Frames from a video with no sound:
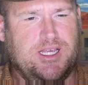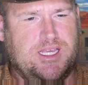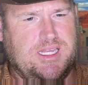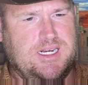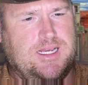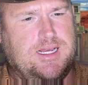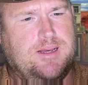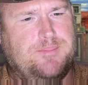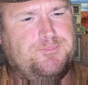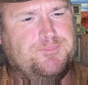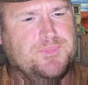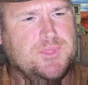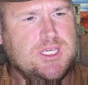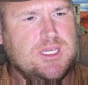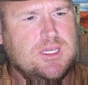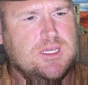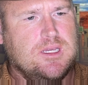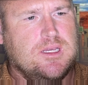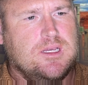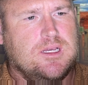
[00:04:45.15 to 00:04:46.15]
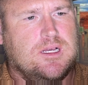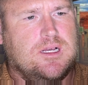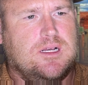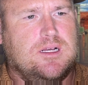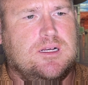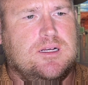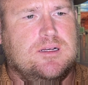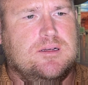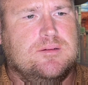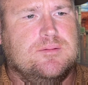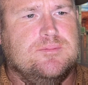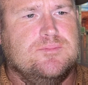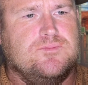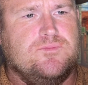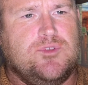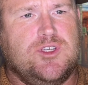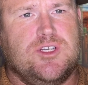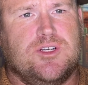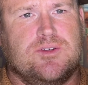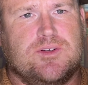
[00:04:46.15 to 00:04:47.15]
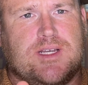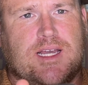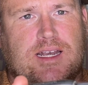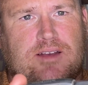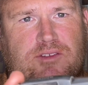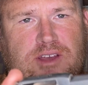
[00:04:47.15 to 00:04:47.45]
it up. You know, kind of a